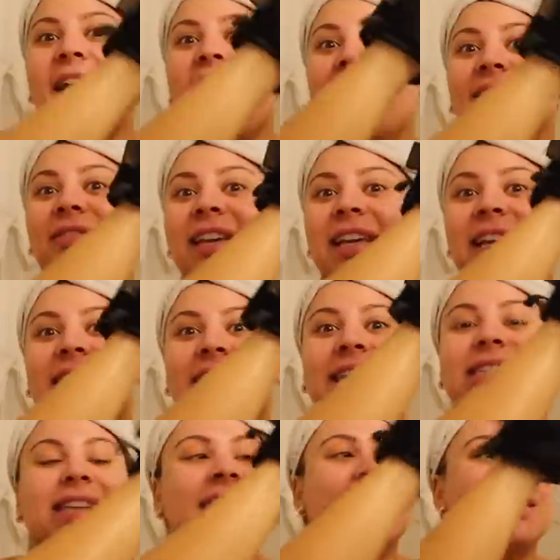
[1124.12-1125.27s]

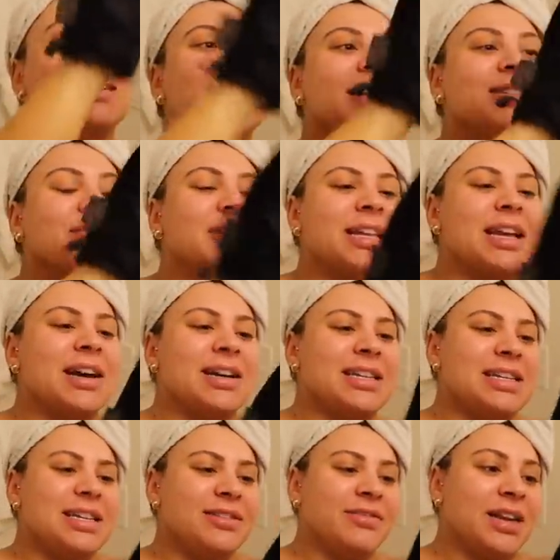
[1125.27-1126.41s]
obvious and really
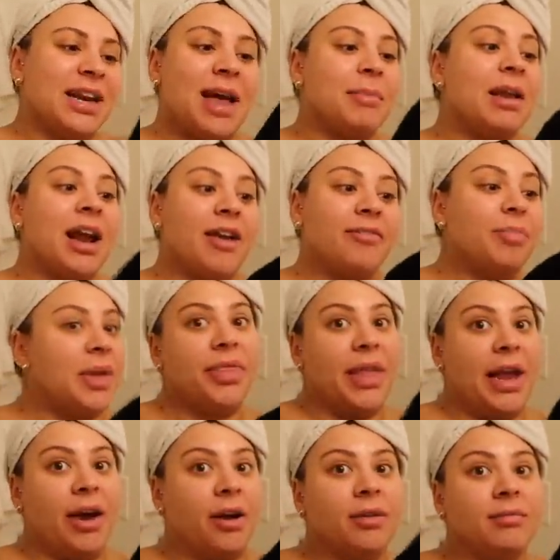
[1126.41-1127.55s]
uneven. I mean, I've been
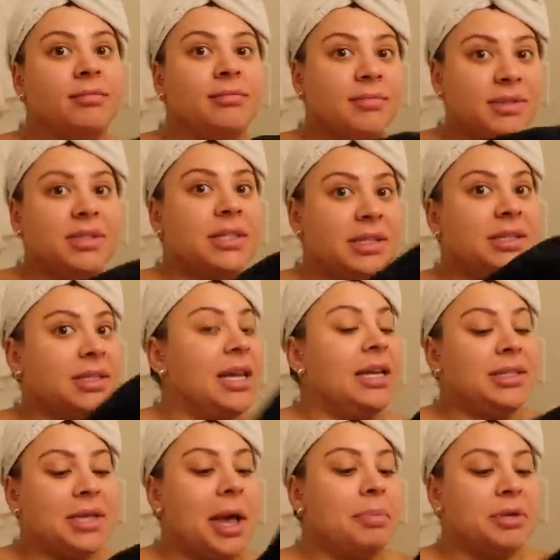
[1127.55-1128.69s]
there.
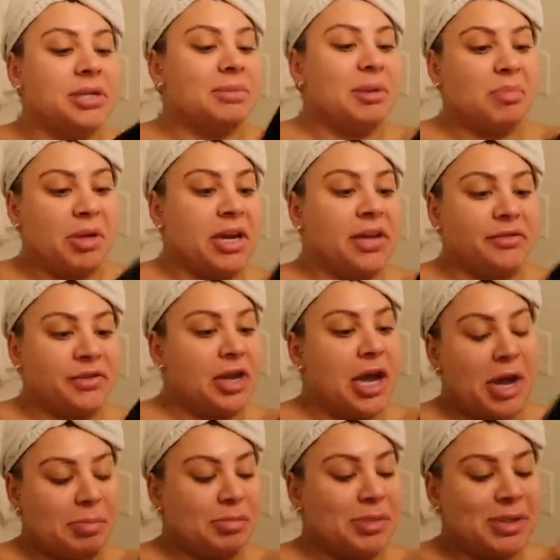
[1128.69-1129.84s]
It's happened to me plenty of
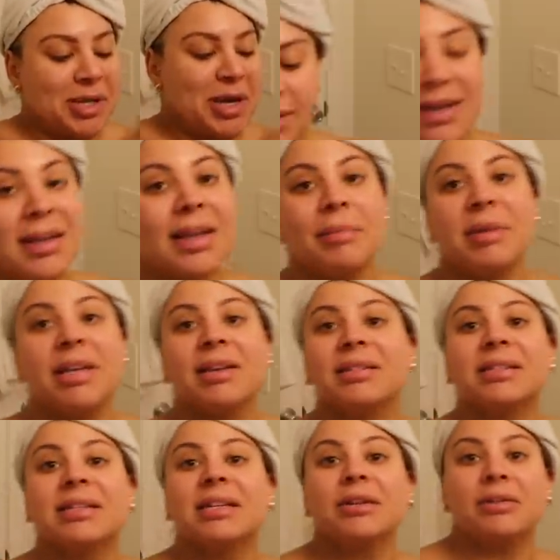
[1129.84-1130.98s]
times. And I mean,
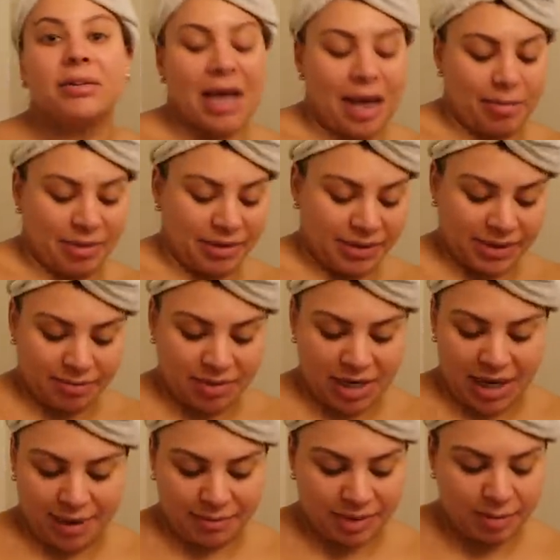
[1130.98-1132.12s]
it still happens
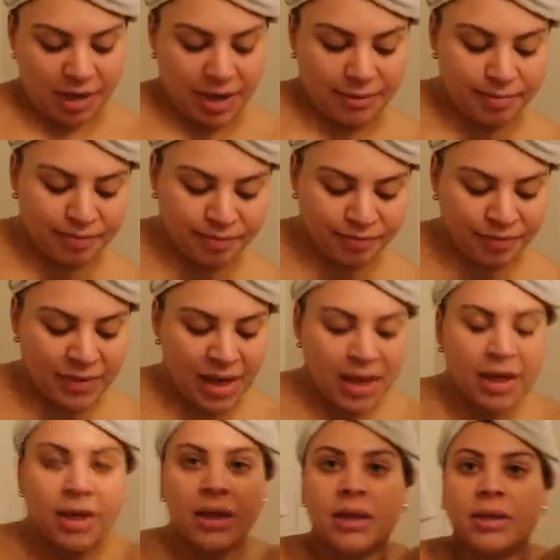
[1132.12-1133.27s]
sometimes, but I
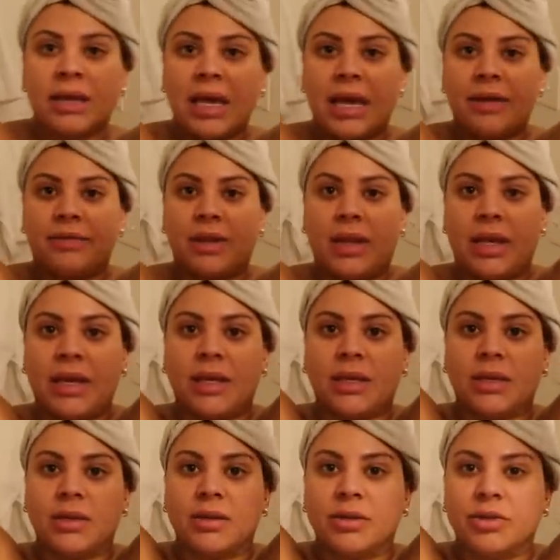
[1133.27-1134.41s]
feel like
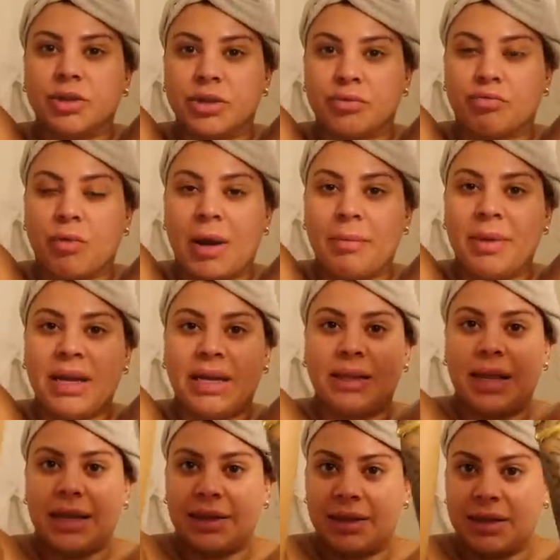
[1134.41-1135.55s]
just rubbing
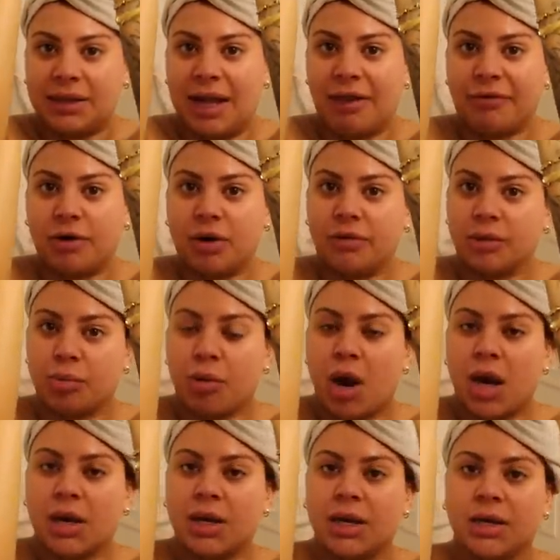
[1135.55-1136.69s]
like the leftover
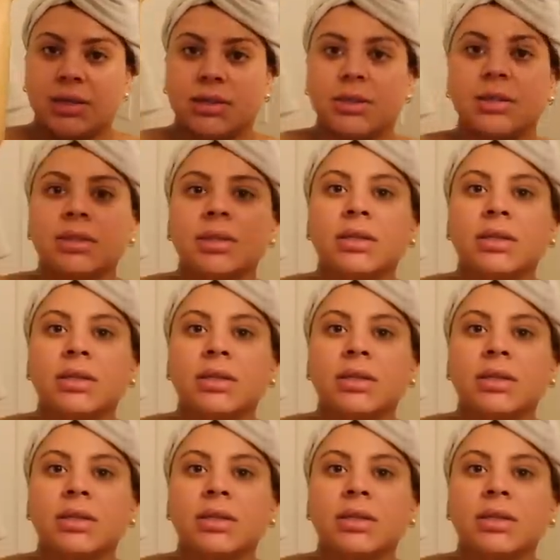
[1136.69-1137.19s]
product